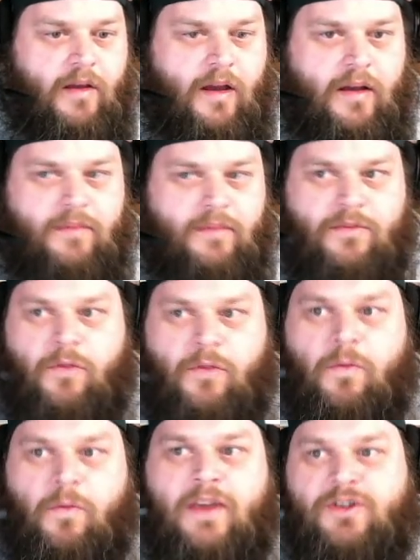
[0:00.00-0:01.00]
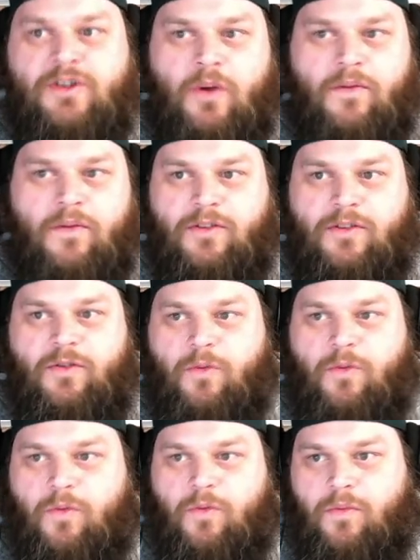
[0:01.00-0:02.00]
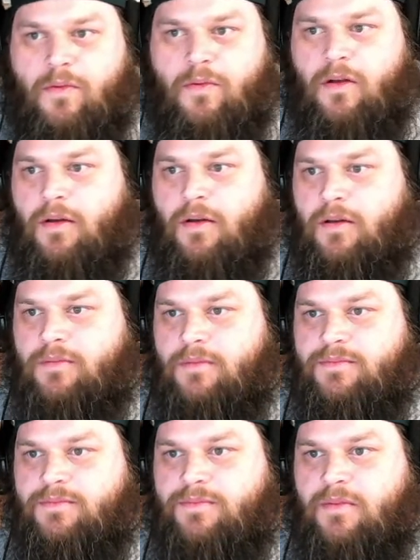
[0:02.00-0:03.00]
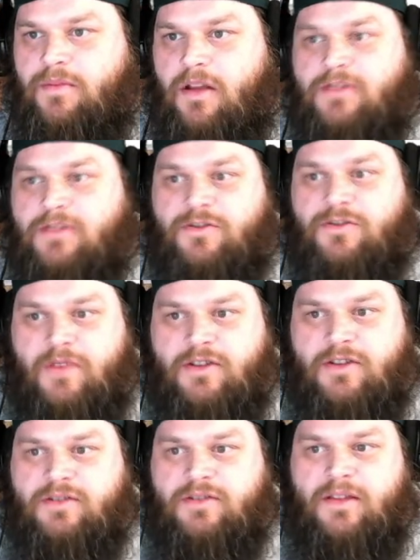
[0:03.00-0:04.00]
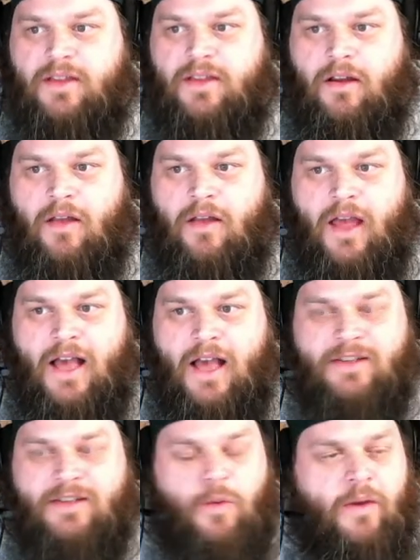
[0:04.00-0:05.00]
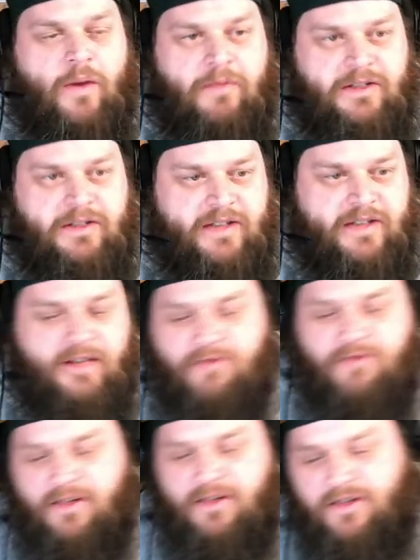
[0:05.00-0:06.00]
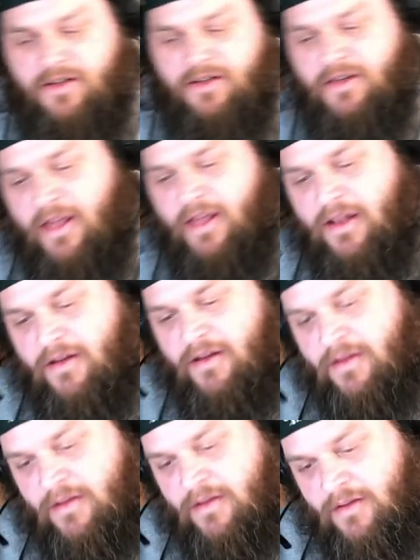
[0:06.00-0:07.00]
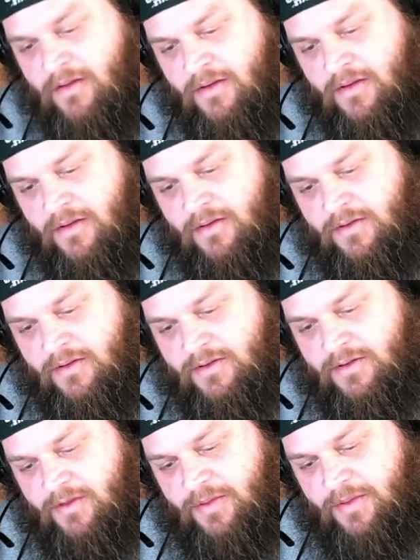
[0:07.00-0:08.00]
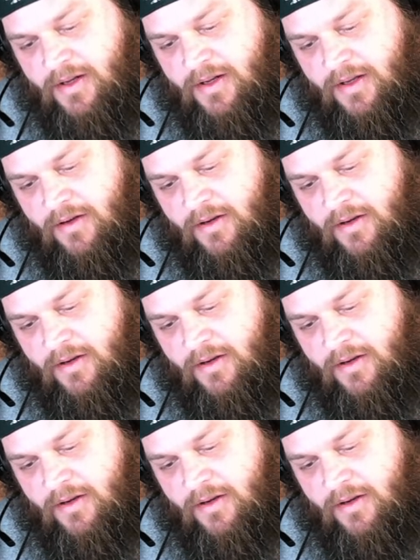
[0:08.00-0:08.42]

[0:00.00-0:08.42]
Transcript: ratio of the two concentrations in there hasn't quite reached saturation yet. So I'll put on here,